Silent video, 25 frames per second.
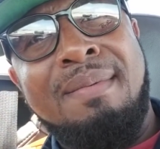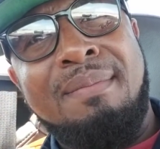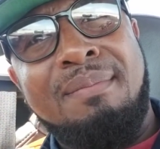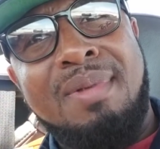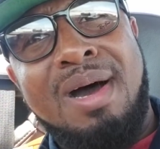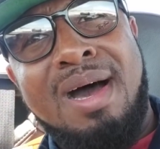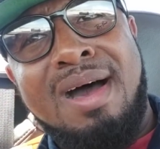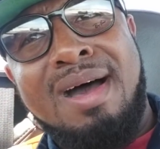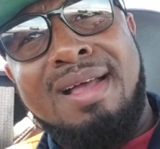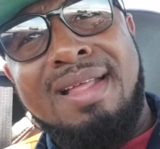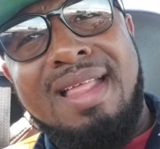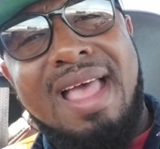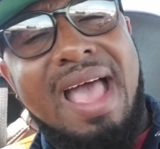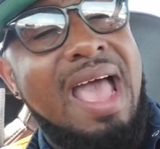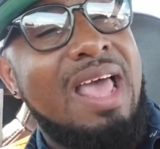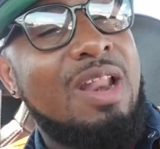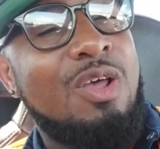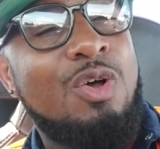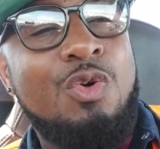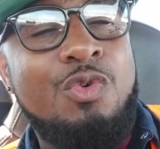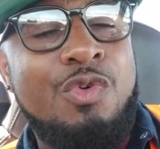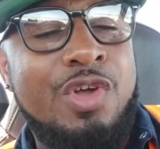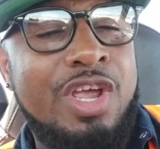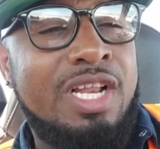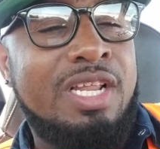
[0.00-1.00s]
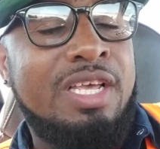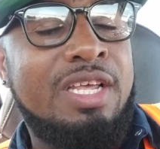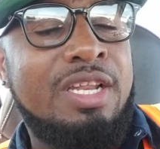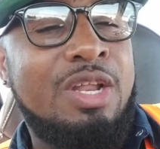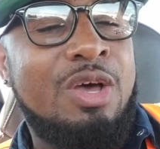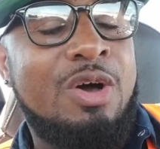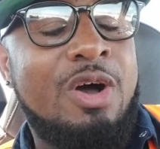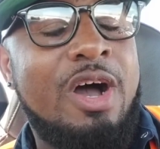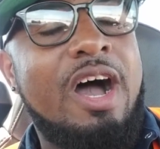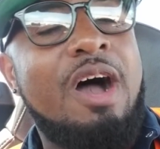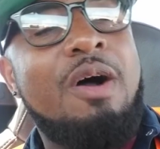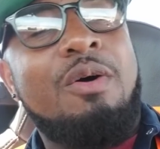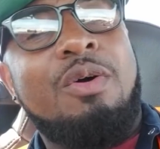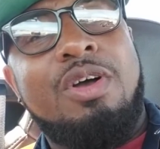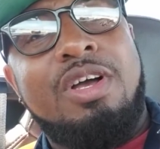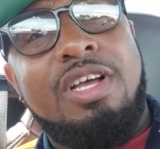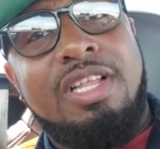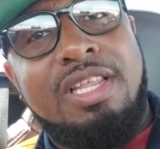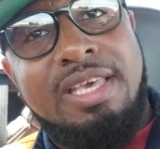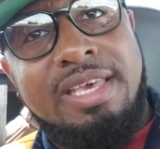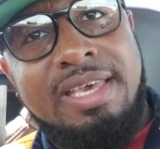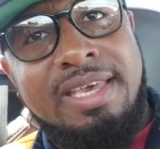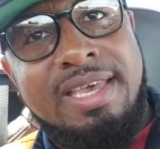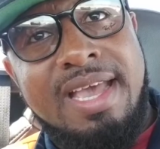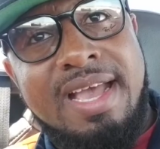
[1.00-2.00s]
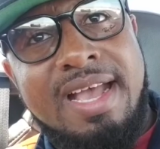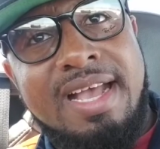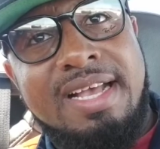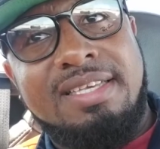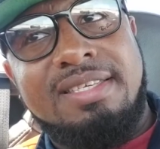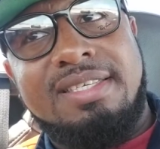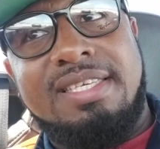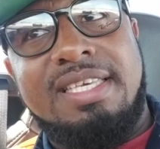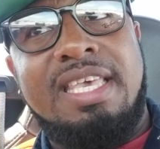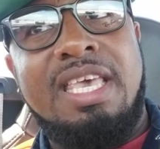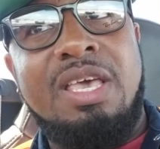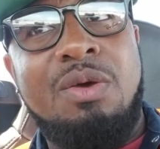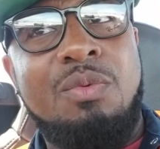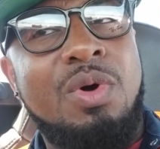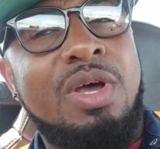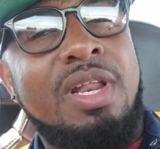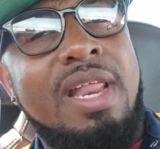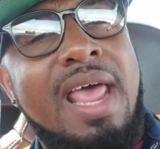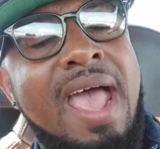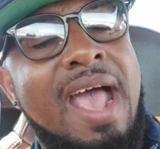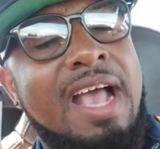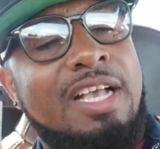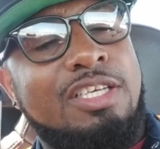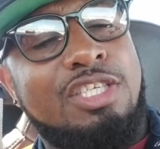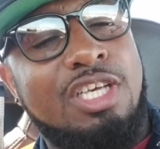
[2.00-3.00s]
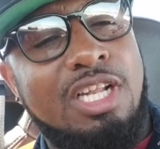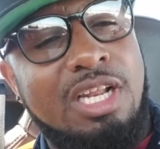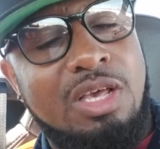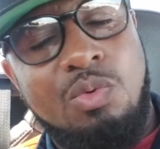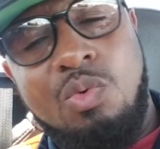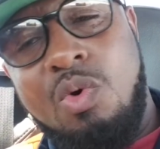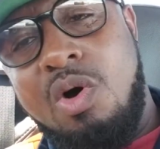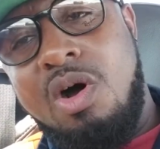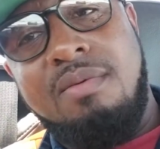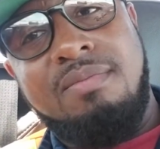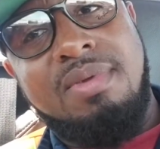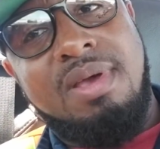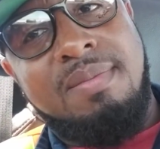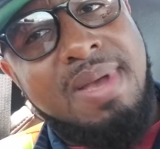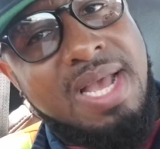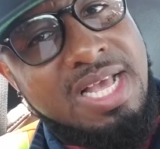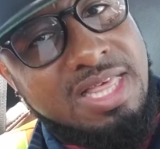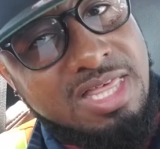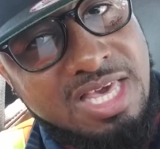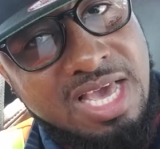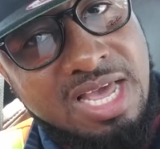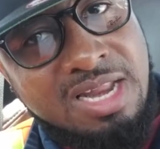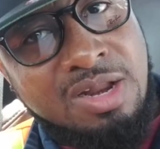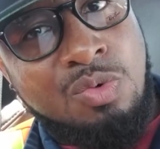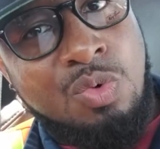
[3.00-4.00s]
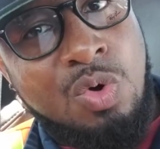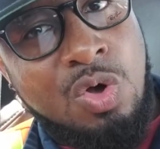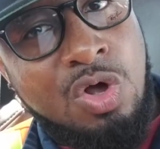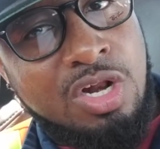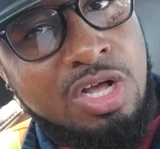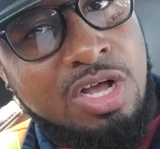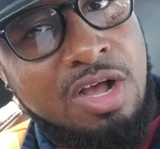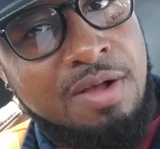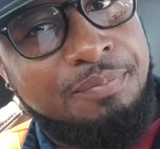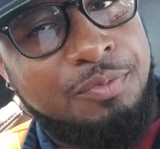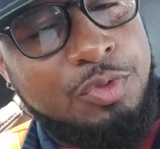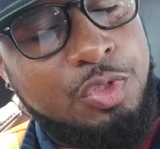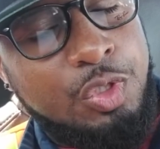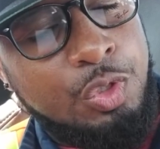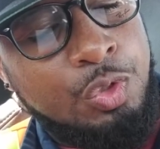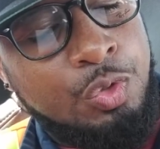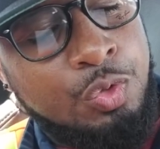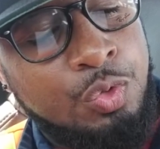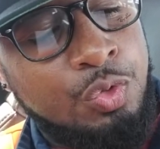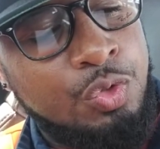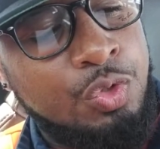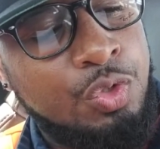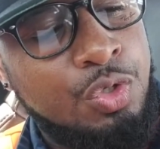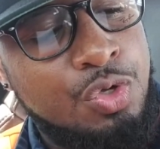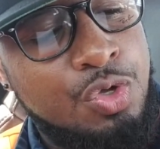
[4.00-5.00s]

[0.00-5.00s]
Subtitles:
But I don't really know how good he is. He would actually warm the bench at the World Cup too.